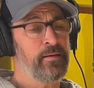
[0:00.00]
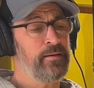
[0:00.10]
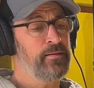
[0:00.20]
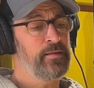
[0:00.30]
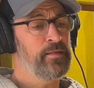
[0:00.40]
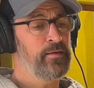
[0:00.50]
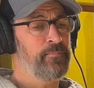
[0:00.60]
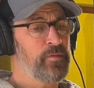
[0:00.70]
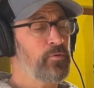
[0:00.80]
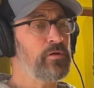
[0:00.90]
uh,
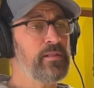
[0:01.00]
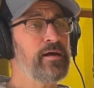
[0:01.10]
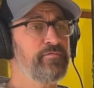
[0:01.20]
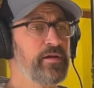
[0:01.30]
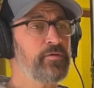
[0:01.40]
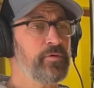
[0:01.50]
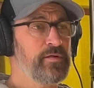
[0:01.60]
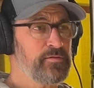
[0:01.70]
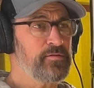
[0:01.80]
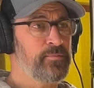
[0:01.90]
there were a lot of
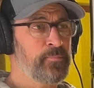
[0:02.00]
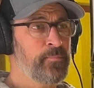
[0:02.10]
victories